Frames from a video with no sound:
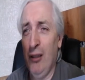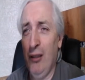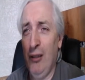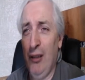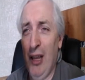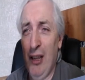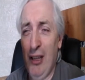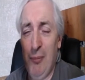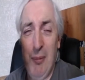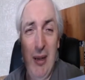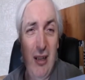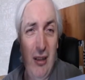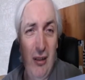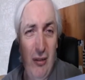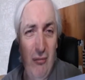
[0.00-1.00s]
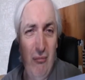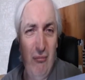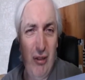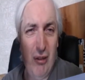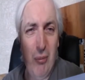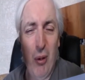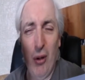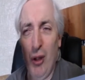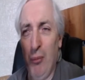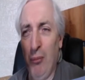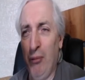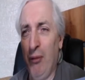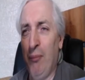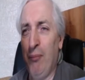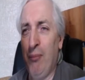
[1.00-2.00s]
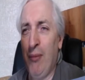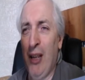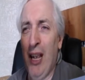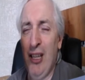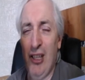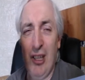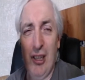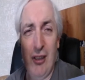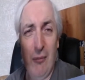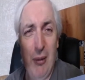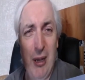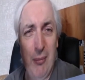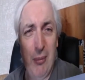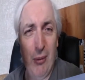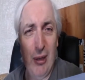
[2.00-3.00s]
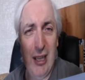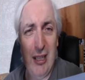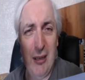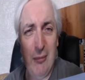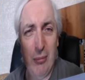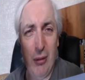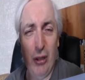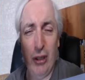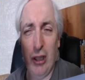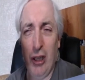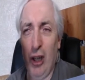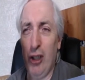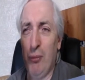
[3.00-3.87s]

There's been a small number of cases of people getting blood clots,